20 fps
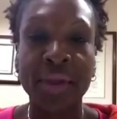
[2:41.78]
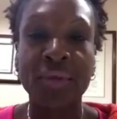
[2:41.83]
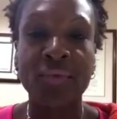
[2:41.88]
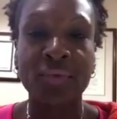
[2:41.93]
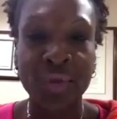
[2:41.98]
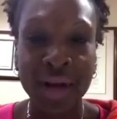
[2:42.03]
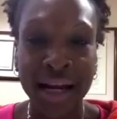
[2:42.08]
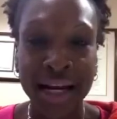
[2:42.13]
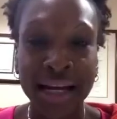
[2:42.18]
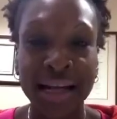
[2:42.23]

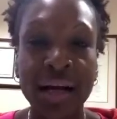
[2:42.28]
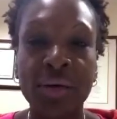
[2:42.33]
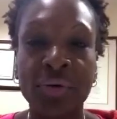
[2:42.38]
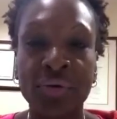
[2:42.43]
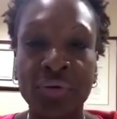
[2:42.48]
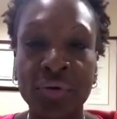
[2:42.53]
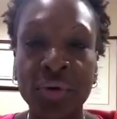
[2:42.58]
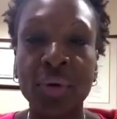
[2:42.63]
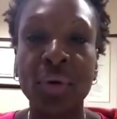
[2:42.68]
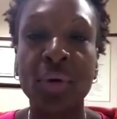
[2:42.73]
Right. A
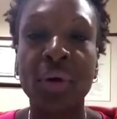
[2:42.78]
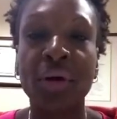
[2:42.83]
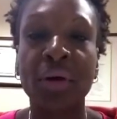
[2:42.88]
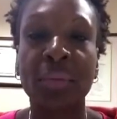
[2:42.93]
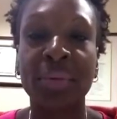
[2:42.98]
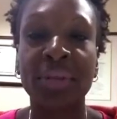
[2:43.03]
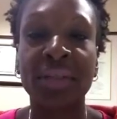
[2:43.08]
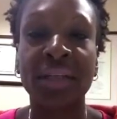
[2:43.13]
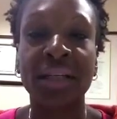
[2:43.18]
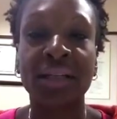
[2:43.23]
full order of
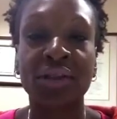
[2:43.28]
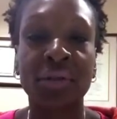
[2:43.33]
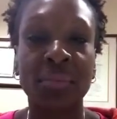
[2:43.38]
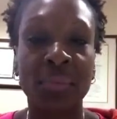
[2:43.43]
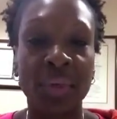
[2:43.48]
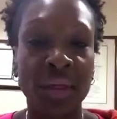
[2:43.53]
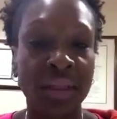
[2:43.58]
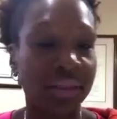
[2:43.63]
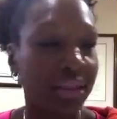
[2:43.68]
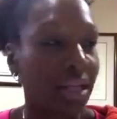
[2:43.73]
protection
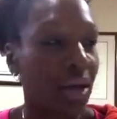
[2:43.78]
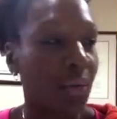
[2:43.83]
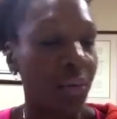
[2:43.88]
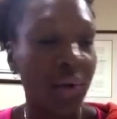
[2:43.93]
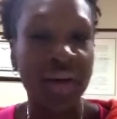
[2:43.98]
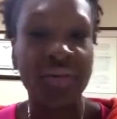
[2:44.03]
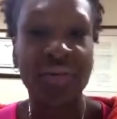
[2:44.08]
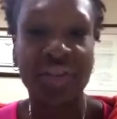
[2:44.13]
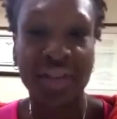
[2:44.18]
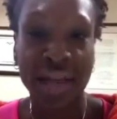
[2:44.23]
means that
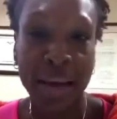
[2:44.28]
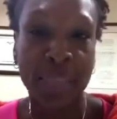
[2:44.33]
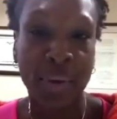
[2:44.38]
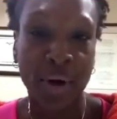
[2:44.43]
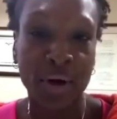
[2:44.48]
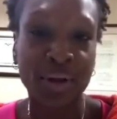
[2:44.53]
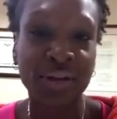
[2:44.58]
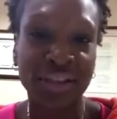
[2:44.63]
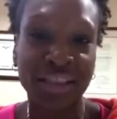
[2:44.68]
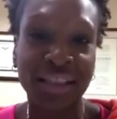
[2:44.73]
wherever that
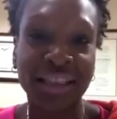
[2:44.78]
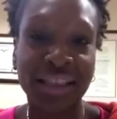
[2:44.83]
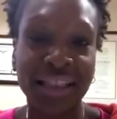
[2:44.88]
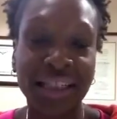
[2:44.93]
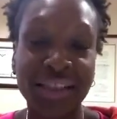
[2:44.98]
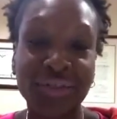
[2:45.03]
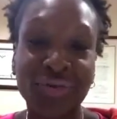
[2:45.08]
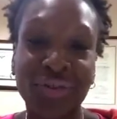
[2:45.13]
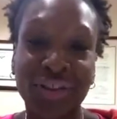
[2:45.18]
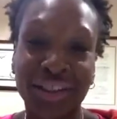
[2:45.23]
person
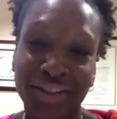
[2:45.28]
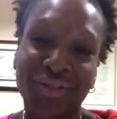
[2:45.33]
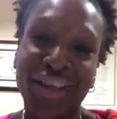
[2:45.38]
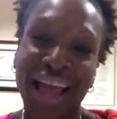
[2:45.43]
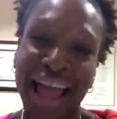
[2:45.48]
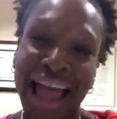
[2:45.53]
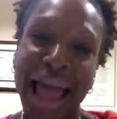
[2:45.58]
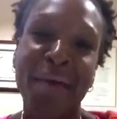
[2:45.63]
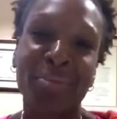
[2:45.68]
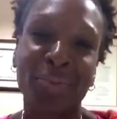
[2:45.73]
lives, and if
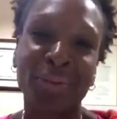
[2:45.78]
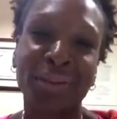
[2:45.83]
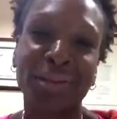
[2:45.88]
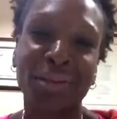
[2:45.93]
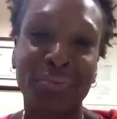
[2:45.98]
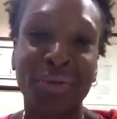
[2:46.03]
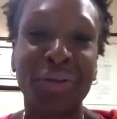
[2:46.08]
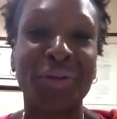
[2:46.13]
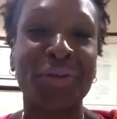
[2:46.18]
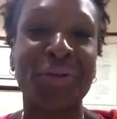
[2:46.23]
that happens to
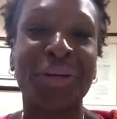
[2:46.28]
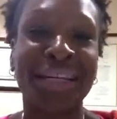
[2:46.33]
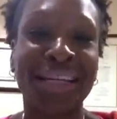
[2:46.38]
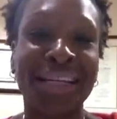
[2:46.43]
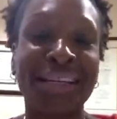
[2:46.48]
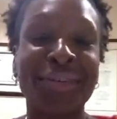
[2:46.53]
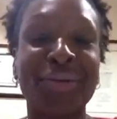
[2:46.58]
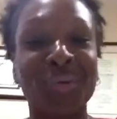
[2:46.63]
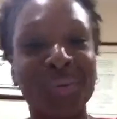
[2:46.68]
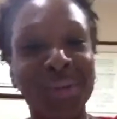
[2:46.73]
be your
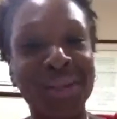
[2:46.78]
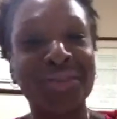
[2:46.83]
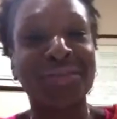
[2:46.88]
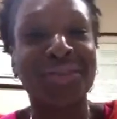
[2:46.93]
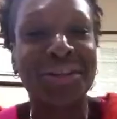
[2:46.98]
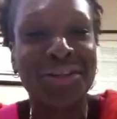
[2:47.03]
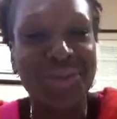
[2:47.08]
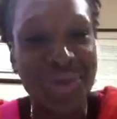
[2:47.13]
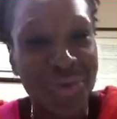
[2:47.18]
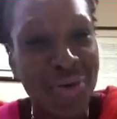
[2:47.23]
kid who lives
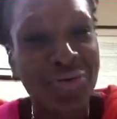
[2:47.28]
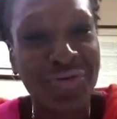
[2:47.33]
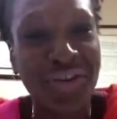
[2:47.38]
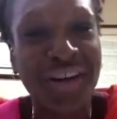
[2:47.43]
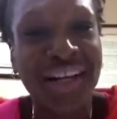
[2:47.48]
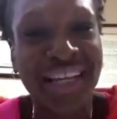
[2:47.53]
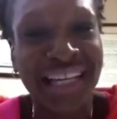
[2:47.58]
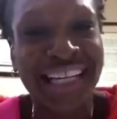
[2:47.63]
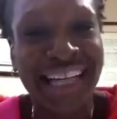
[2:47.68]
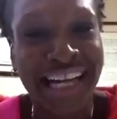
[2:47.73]
in your
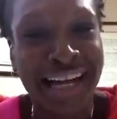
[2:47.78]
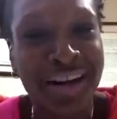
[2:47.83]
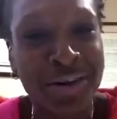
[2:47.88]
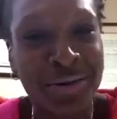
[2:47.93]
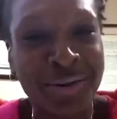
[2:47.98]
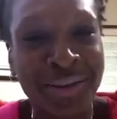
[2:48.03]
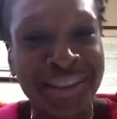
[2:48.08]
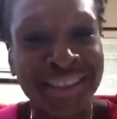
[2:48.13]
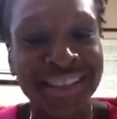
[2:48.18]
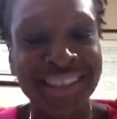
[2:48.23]
fucking
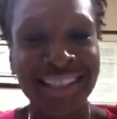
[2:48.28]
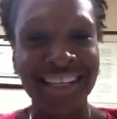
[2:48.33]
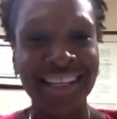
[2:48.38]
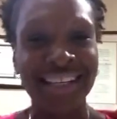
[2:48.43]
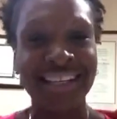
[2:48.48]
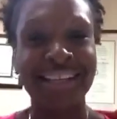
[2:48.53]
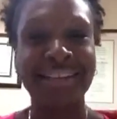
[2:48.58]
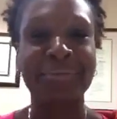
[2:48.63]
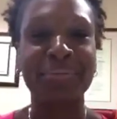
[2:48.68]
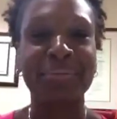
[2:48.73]
house,
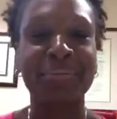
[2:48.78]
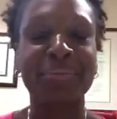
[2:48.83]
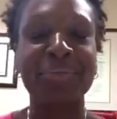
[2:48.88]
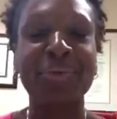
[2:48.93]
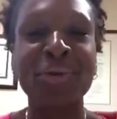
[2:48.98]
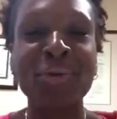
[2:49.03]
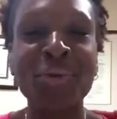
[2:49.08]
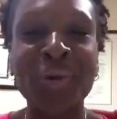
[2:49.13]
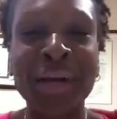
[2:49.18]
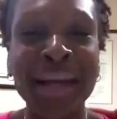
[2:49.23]

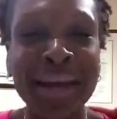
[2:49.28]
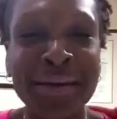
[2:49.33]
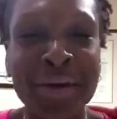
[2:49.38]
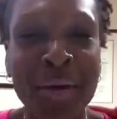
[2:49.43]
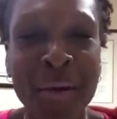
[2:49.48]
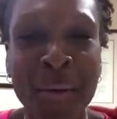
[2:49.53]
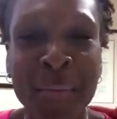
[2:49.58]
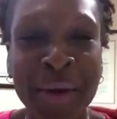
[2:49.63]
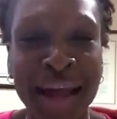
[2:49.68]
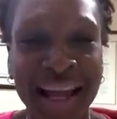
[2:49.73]
you can't
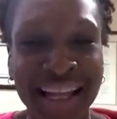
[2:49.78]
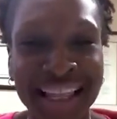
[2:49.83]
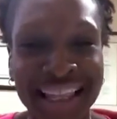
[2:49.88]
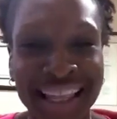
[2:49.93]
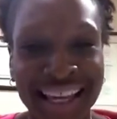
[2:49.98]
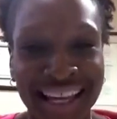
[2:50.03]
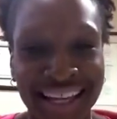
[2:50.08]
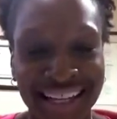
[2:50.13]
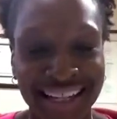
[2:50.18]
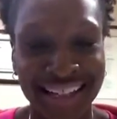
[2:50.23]
go back
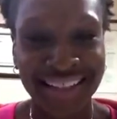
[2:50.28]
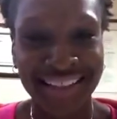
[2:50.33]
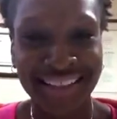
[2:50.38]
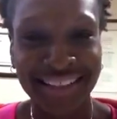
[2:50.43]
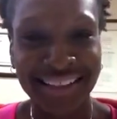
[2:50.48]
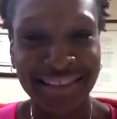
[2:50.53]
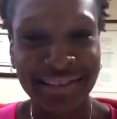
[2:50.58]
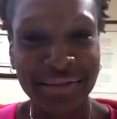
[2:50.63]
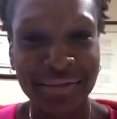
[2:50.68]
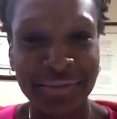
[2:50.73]
there
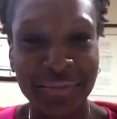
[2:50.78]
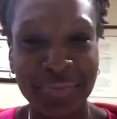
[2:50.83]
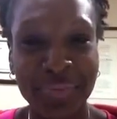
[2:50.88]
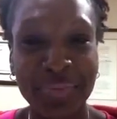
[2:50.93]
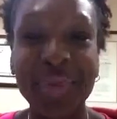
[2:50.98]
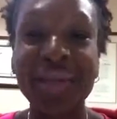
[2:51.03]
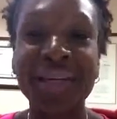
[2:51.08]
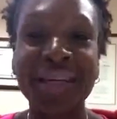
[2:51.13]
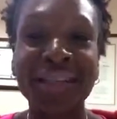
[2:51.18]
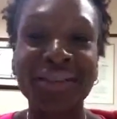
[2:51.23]

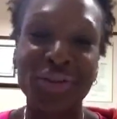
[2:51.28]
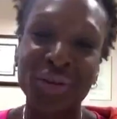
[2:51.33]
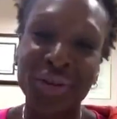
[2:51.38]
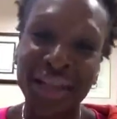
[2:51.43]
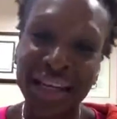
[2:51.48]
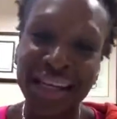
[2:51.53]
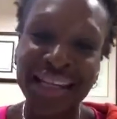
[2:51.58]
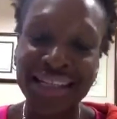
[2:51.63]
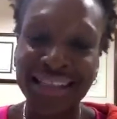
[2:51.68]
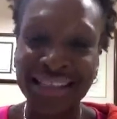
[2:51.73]
because your
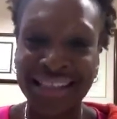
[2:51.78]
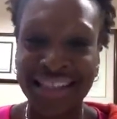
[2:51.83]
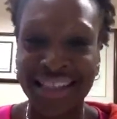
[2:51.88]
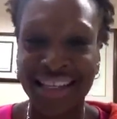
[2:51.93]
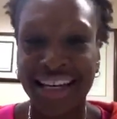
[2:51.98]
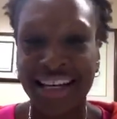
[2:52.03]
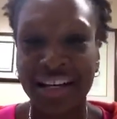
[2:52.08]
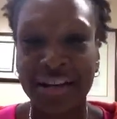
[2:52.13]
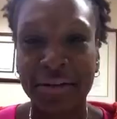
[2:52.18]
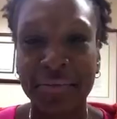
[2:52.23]
kid is
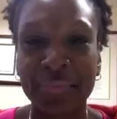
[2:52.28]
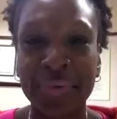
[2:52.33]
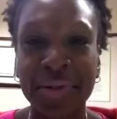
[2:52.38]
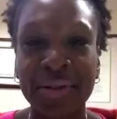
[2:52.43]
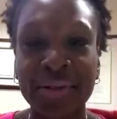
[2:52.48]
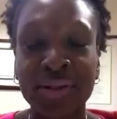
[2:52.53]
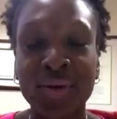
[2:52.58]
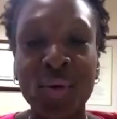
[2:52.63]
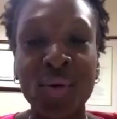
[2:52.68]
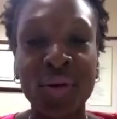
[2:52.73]
there.
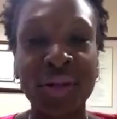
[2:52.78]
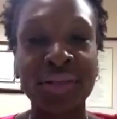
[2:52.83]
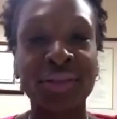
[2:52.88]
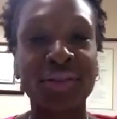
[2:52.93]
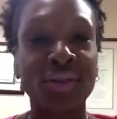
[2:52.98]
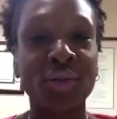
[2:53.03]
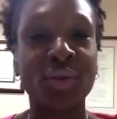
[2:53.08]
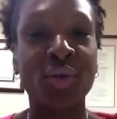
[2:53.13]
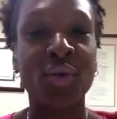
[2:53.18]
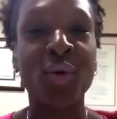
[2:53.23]
And according
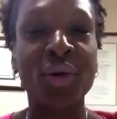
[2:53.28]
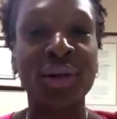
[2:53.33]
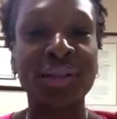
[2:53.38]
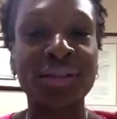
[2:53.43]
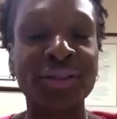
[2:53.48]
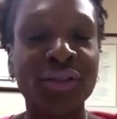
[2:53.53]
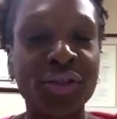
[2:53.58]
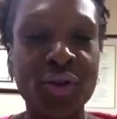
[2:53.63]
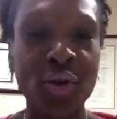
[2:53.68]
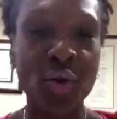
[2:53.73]
to the
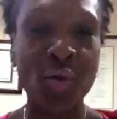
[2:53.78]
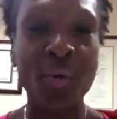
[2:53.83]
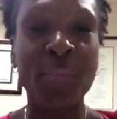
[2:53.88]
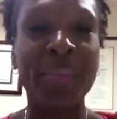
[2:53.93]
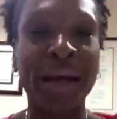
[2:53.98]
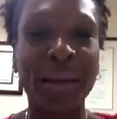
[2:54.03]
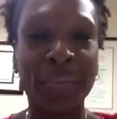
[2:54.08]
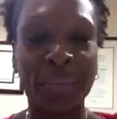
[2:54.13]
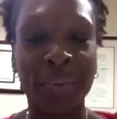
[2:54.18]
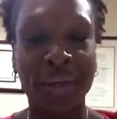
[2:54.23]
courts, you
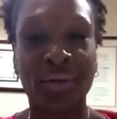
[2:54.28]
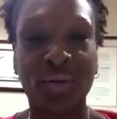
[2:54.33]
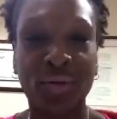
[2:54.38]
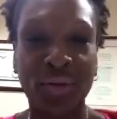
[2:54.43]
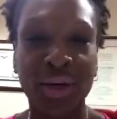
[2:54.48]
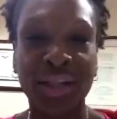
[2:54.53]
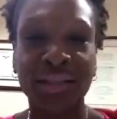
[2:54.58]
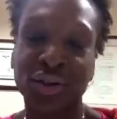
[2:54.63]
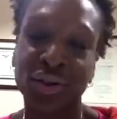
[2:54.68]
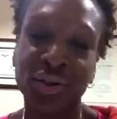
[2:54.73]
might be a
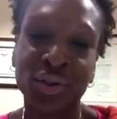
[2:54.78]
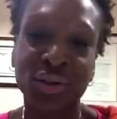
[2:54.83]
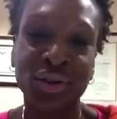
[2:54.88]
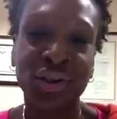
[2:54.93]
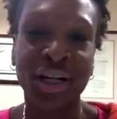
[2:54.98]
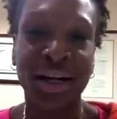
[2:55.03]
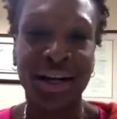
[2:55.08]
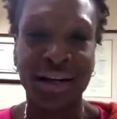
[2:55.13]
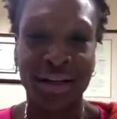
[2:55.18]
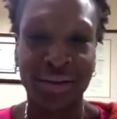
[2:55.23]
threat to your
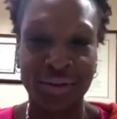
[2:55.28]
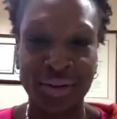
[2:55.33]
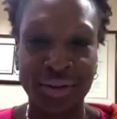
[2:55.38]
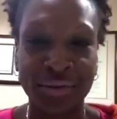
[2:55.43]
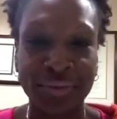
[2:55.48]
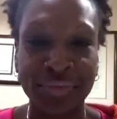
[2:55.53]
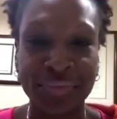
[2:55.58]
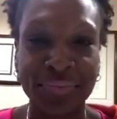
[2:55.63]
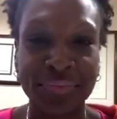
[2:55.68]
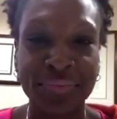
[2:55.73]
child.
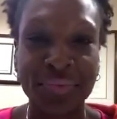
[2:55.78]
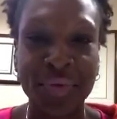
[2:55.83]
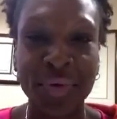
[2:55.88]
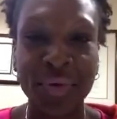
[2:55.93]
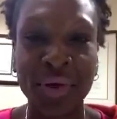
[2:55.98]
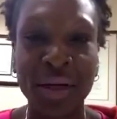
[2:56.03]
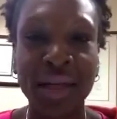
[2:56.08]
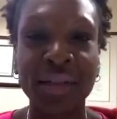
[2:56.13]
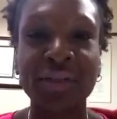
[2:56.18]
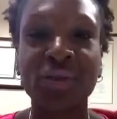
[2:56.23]

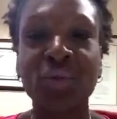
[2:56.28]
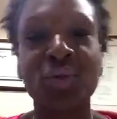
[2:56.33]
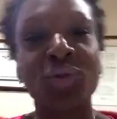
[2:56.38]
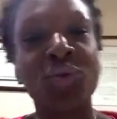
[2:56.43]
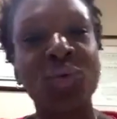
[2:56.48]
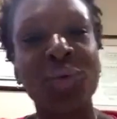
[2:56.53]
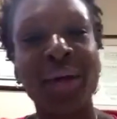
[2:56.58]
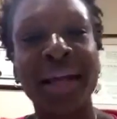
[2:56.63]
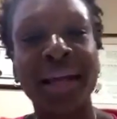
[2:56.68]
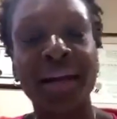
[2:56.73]
Okay, so
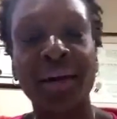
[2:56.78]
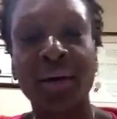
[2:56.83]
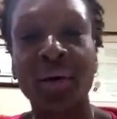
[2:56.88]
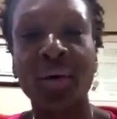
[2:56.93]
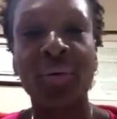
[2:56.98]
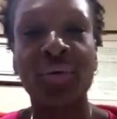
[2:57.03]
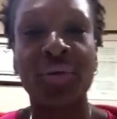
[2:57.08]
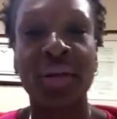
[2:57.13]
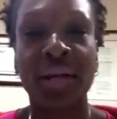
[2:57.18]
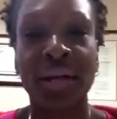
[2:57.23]
you can't
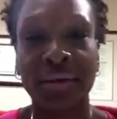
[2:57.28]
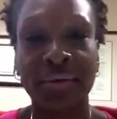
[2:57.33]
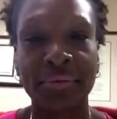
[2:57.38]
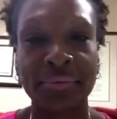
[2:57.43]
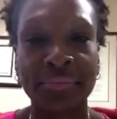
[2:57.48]
go there.